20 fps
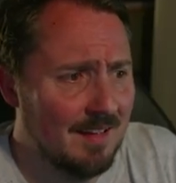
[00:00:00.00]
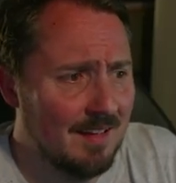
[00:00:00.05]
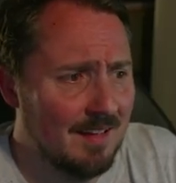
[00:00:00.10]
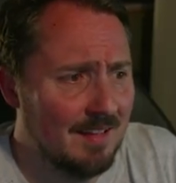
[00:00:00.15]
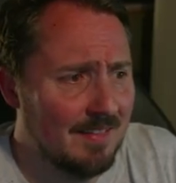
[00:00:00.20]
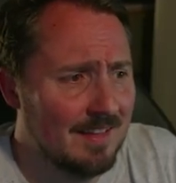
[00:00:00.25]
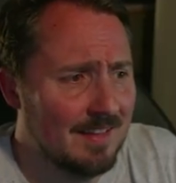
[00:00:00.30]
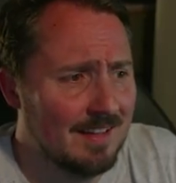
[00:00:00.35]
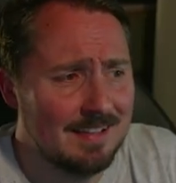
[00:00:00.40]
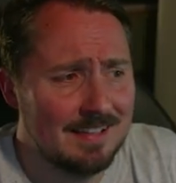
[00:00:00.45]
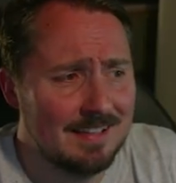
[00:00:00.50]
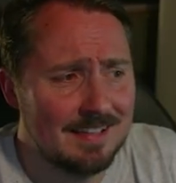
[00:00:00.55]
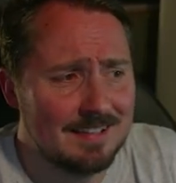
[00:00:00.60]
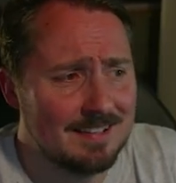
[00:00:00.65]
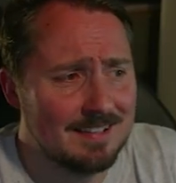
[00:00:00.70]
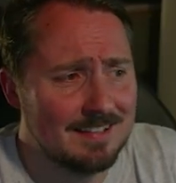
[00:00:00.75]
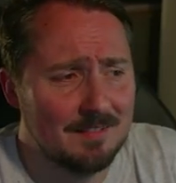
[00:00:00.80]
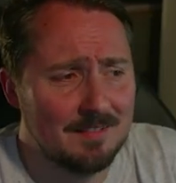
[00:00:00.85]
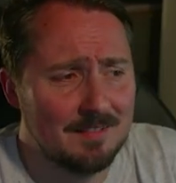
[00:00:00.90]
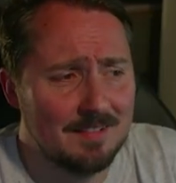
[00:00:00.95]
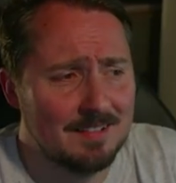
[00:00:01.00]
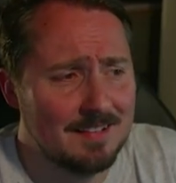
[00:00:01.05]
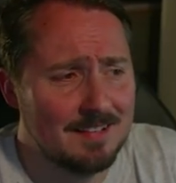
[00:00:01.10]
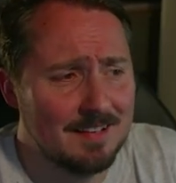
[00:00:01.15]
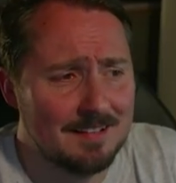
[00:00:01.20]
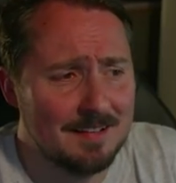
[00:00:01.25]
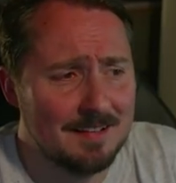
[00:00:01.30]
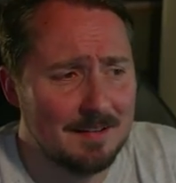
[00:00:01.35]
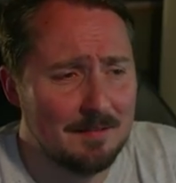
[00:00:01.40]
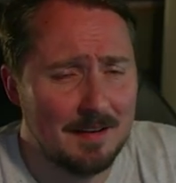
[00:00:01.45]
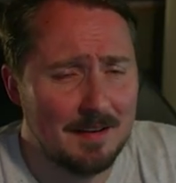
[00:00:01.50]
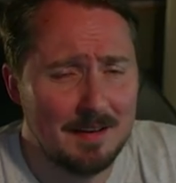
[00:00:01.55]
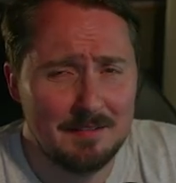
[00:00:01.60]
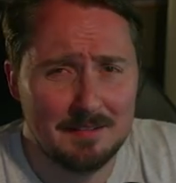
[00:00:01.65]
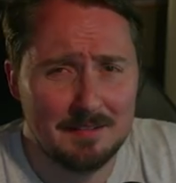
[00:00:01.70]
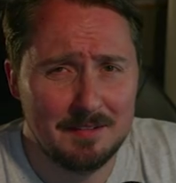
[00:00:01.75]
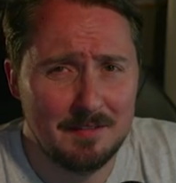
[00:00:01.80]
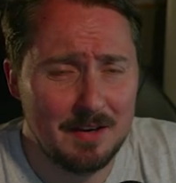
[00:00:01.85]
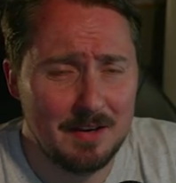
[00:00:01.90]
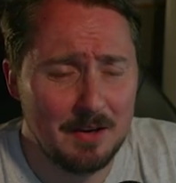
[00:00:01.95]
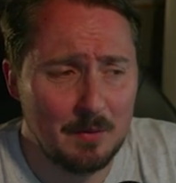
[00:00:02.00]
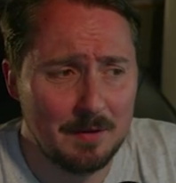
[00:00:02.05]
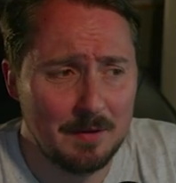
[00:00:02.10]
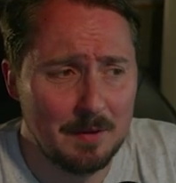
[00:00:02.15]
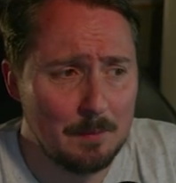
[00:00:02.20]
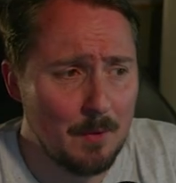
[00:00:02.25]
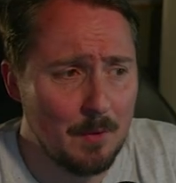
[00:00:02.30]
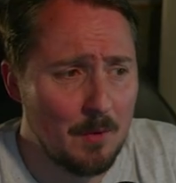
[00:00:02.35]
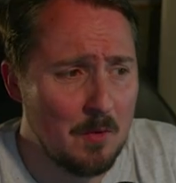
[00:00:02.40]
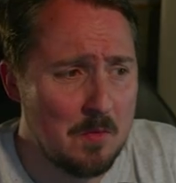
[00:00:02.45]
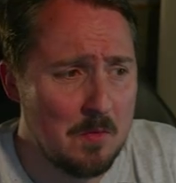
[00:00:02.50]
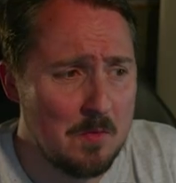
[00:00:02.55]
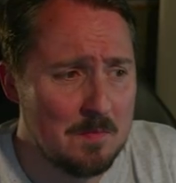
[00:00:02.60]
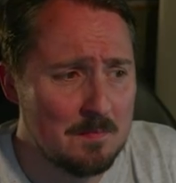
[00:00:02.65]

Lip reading: They're like 65, 70 quid a bottle.